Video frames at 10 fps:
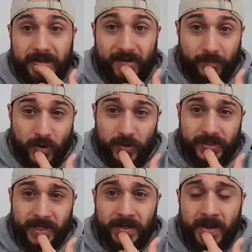I mean, you have
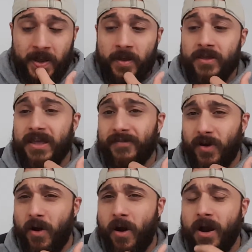protein, you have
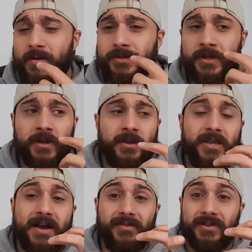carbs,
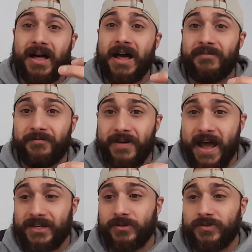you have a lot of
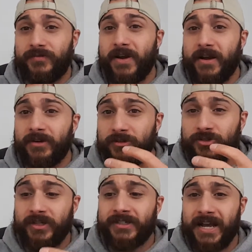fat, so it's very
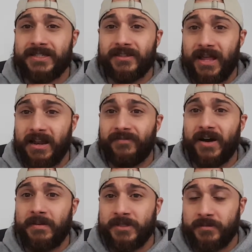nutrient dense, a lot of
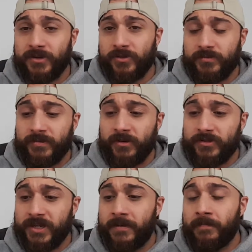vitamins and
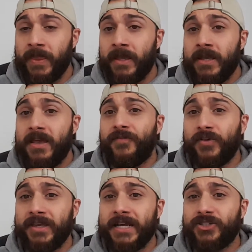minerals in it. If
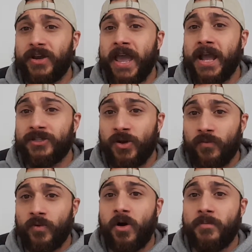you can get your hands
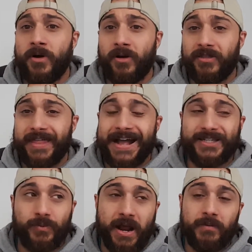on raw milk,
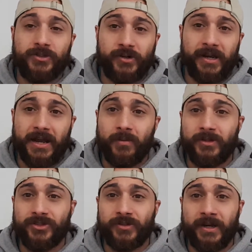that's what I would drink. I
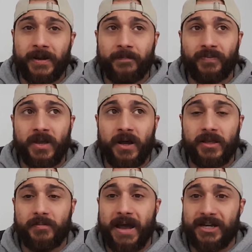wouldn't drink
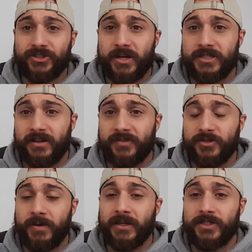the pasteurized stuff
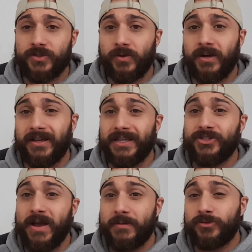that you buy in the store
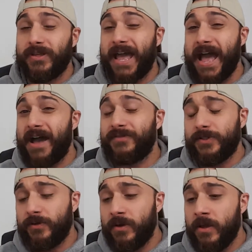unless you absolutely have
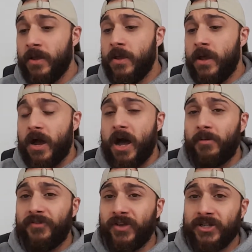to.
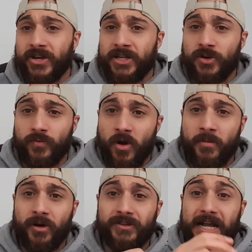But if you can get your hands on raw
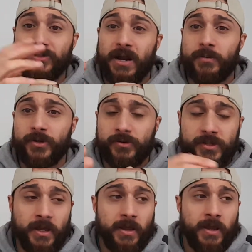milk, that's what I would
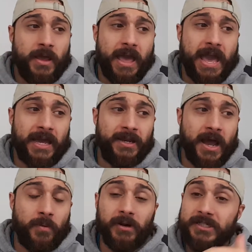use. And
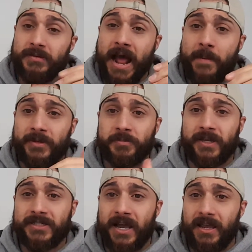we're going to see what happens,
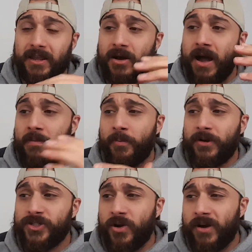because I'm a
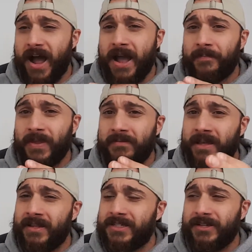pretty strong guy. I'm
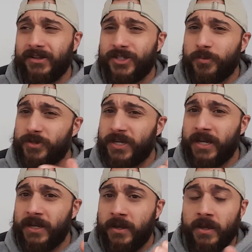not necessarily super
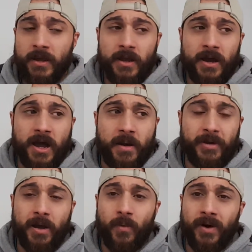skinny,
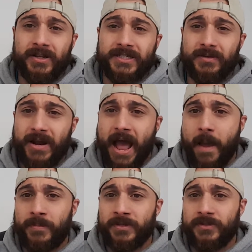but I want to see what
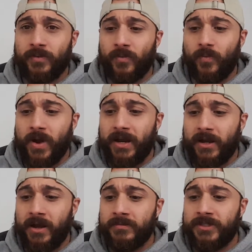happens when
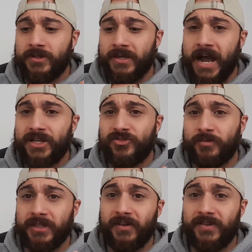it comes to guys
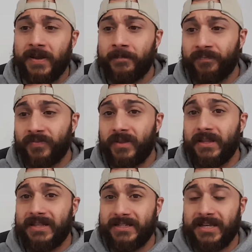who've been lifting
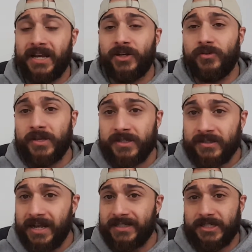that decided to do
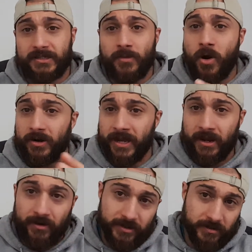this, not just some hard
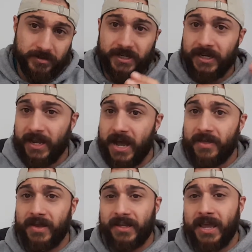gainer or some skinny
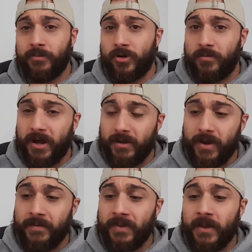guy that can't put on body weight.